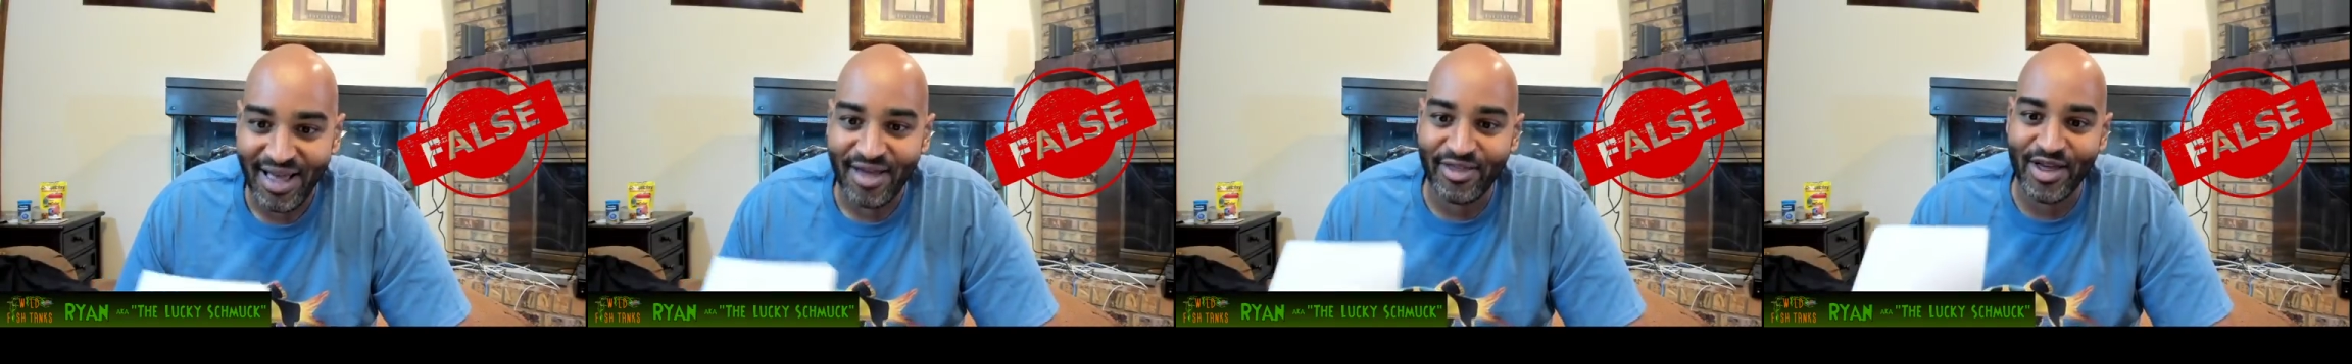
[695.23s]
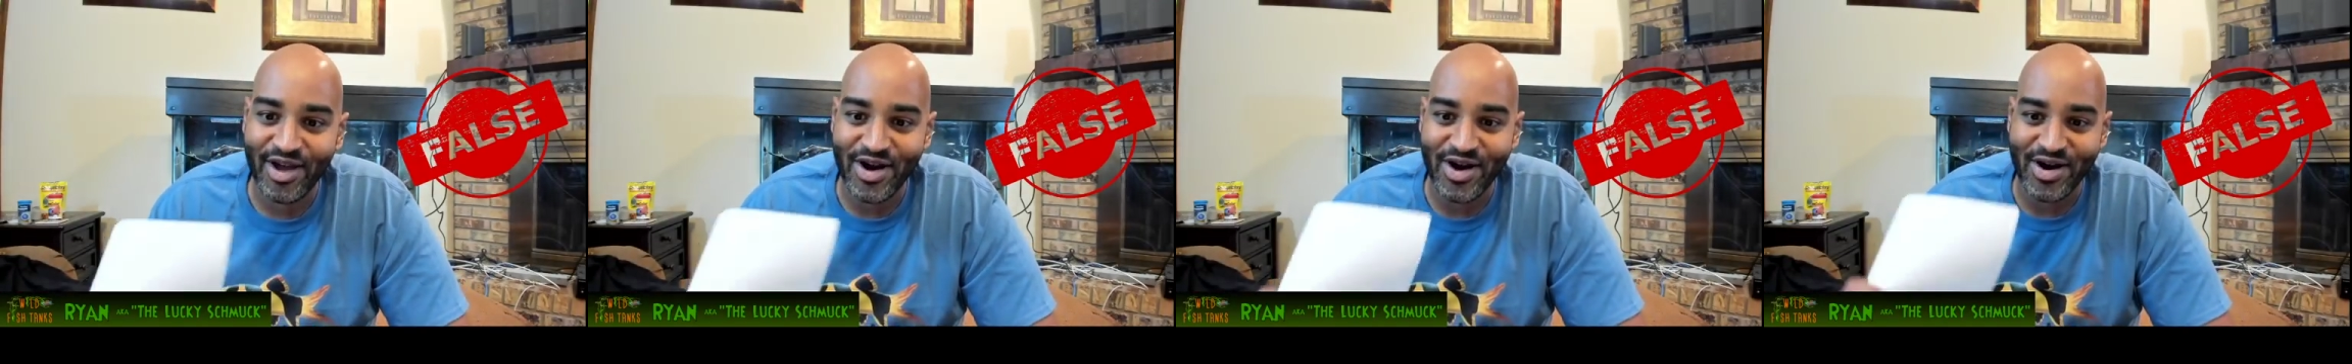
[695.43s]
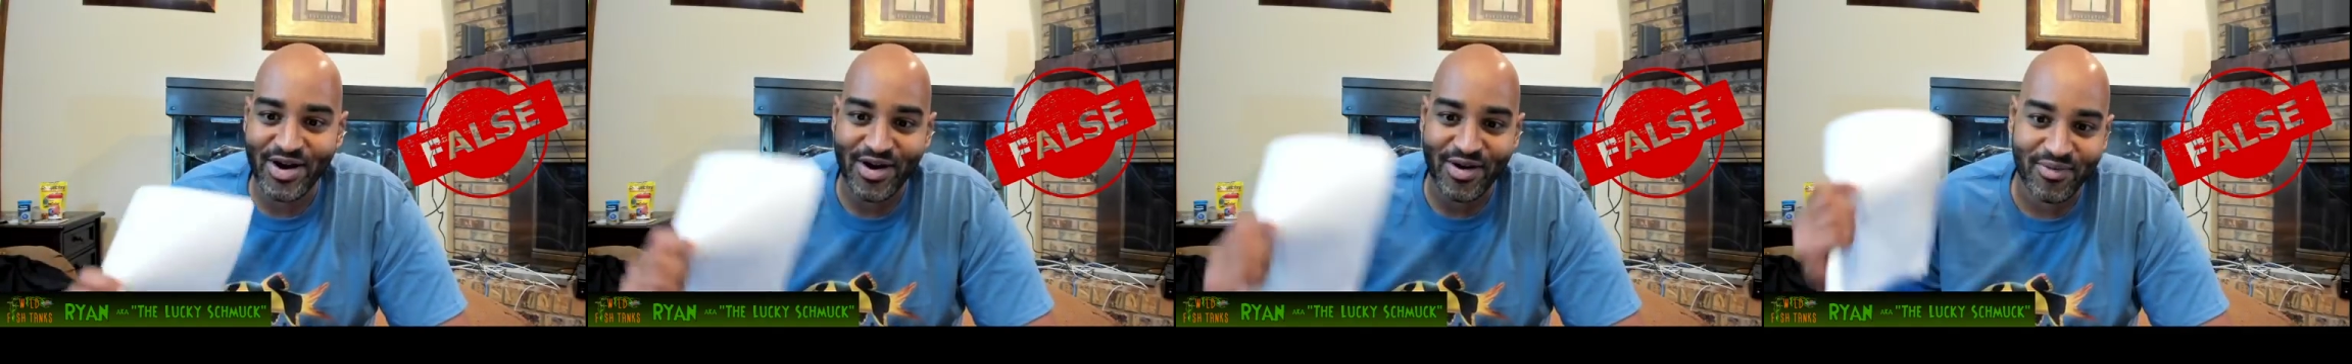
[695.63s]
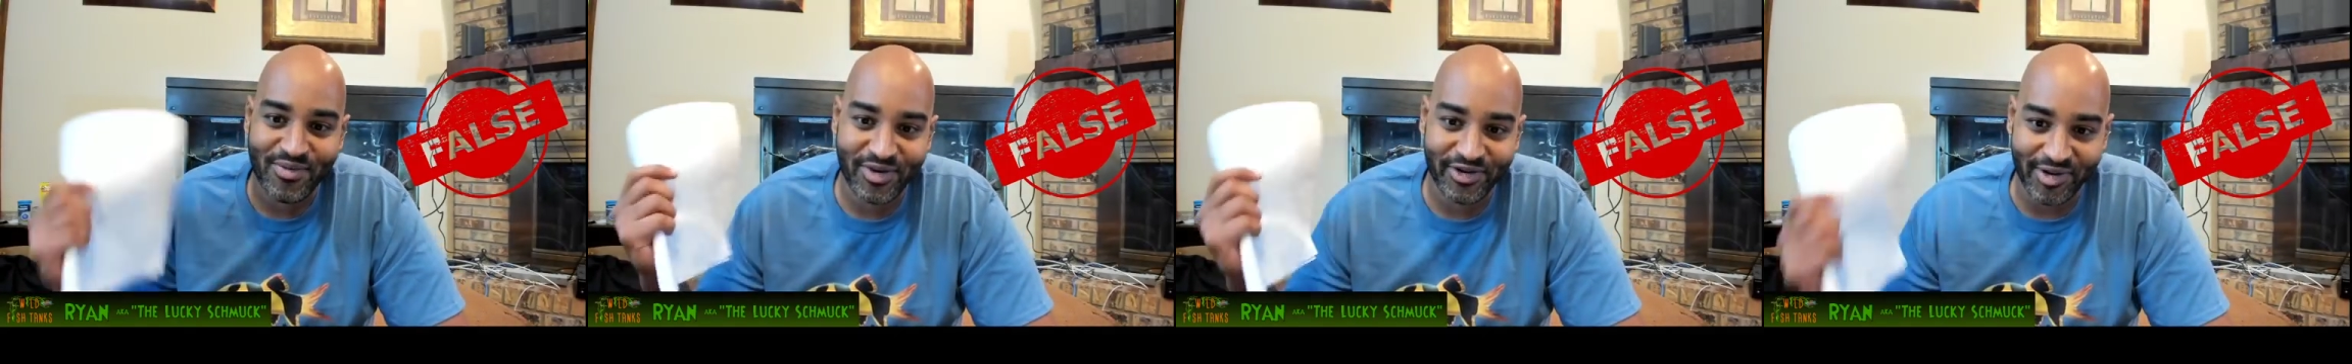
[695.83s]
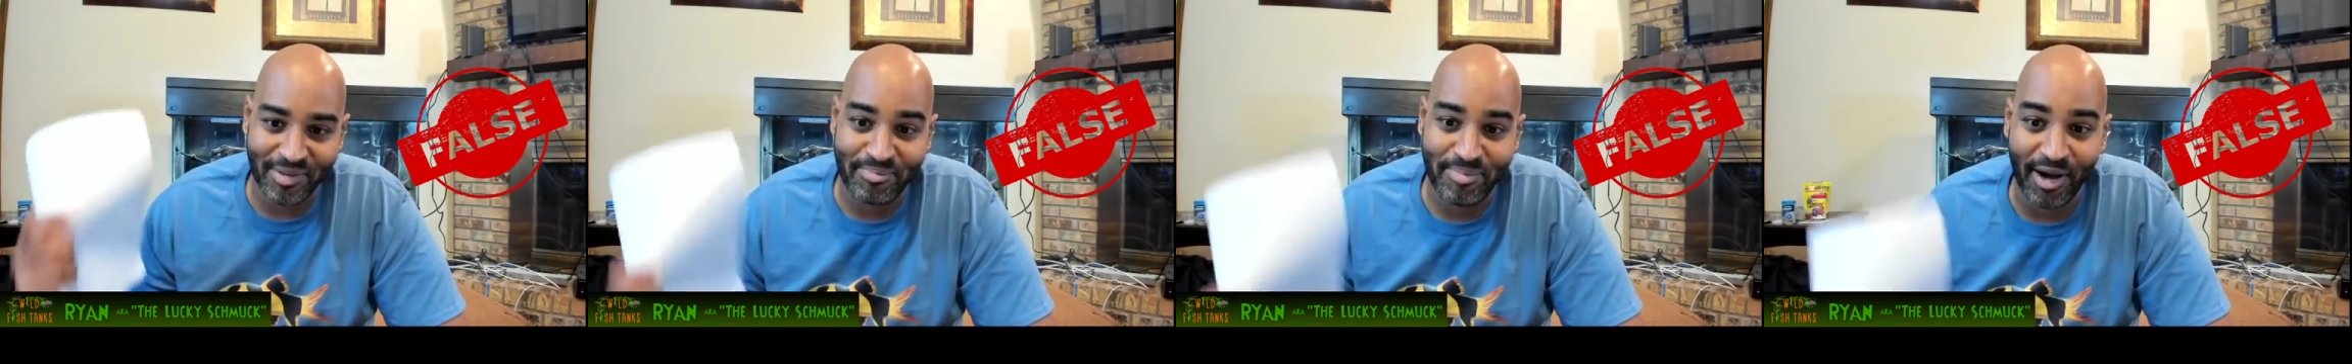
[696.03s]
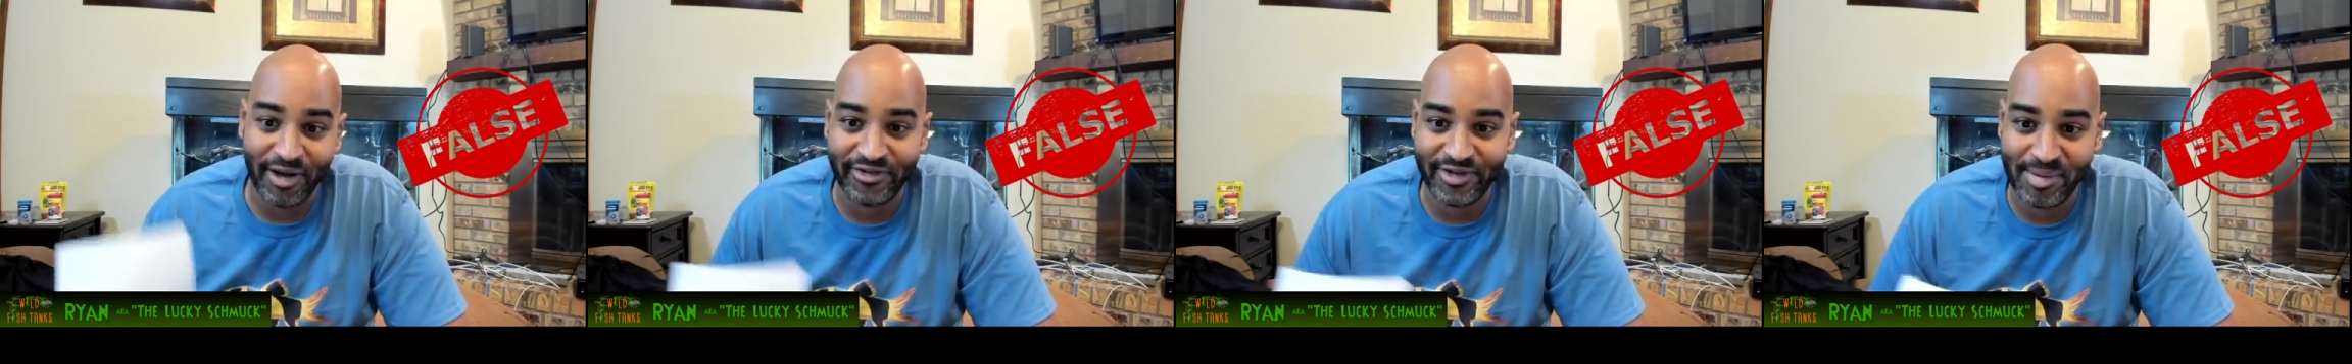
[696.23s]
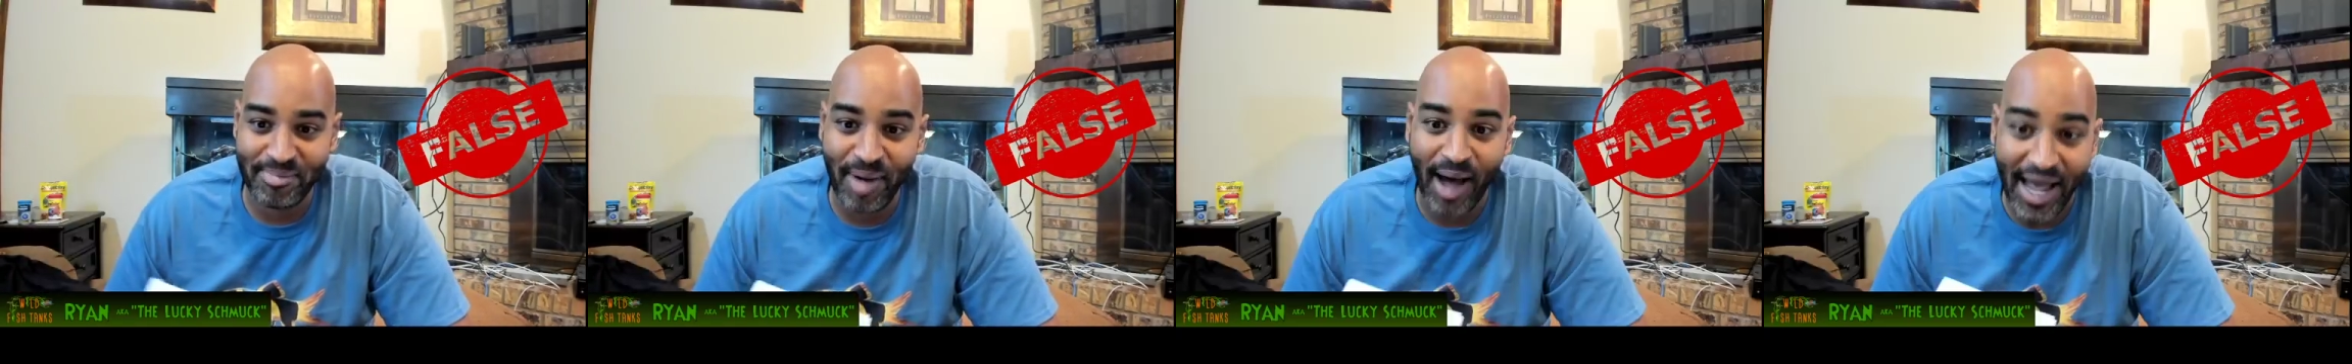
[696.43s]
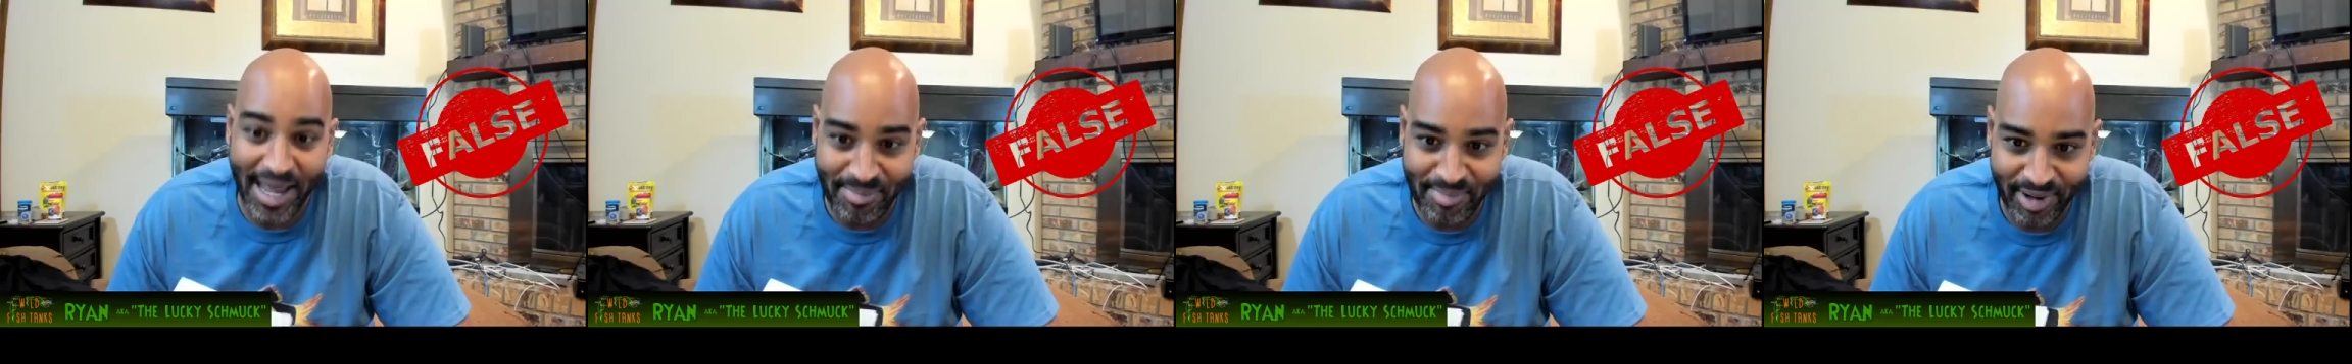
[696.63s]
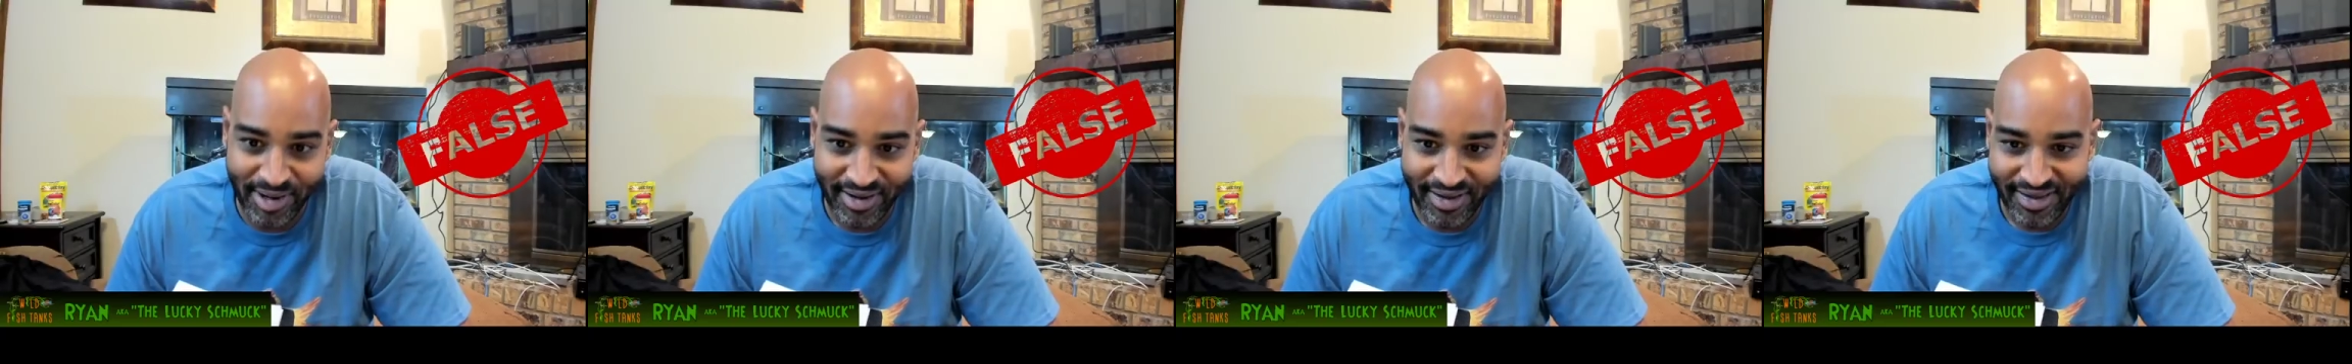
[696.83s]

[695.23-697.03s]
there was a busted pipe.